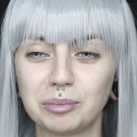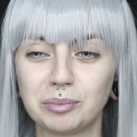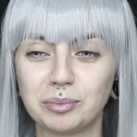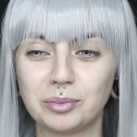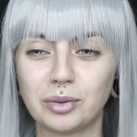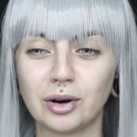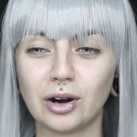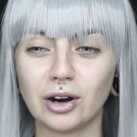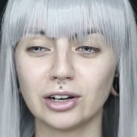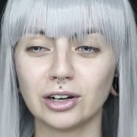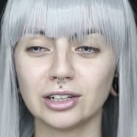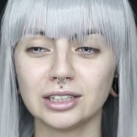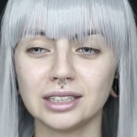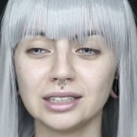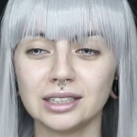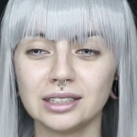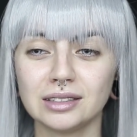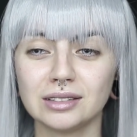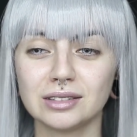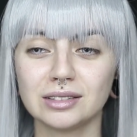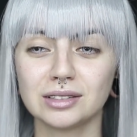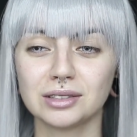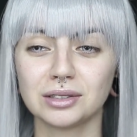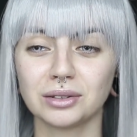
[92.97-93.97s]
part
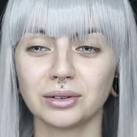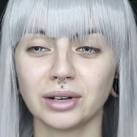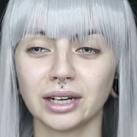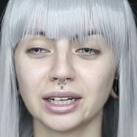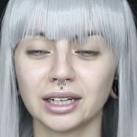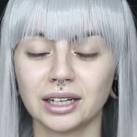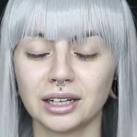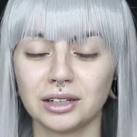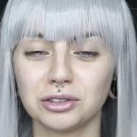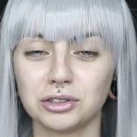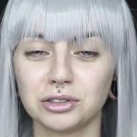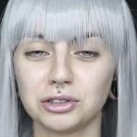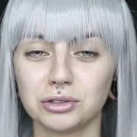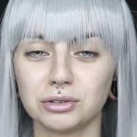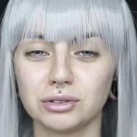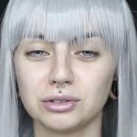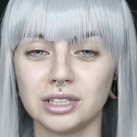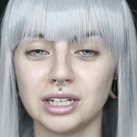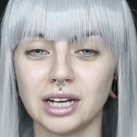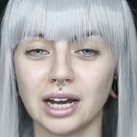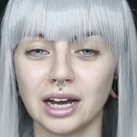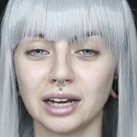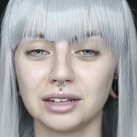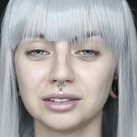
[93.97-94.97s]
it so I can do
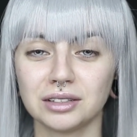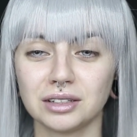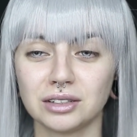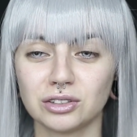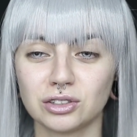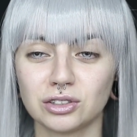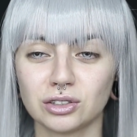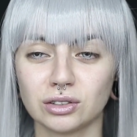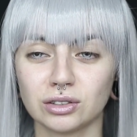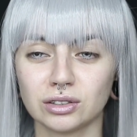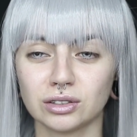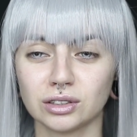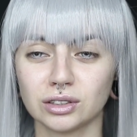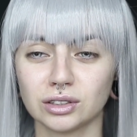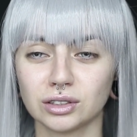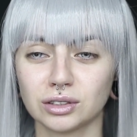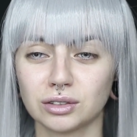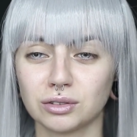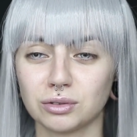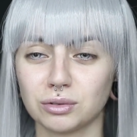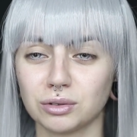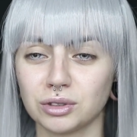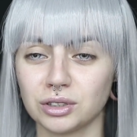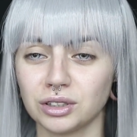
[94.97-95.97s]
the eyes, and it's gonna
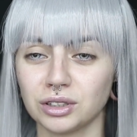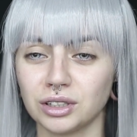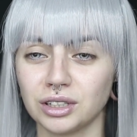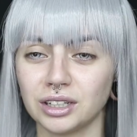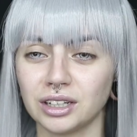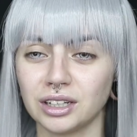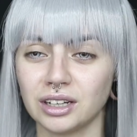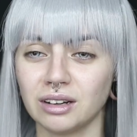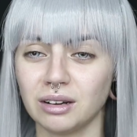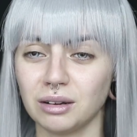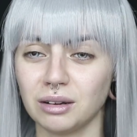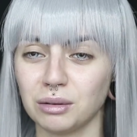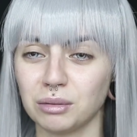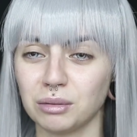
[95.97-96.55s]
look really